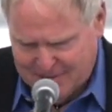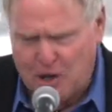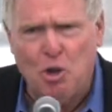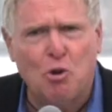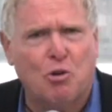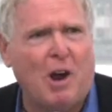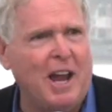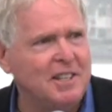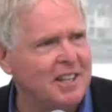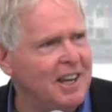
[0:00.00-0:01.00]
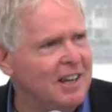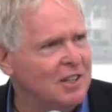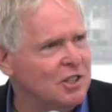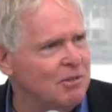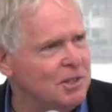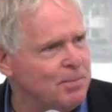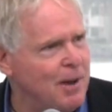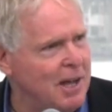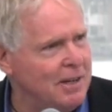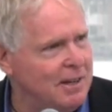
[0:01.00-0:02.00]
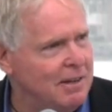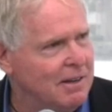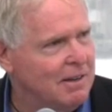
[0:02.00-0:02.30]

"Are you crazy?" she responded.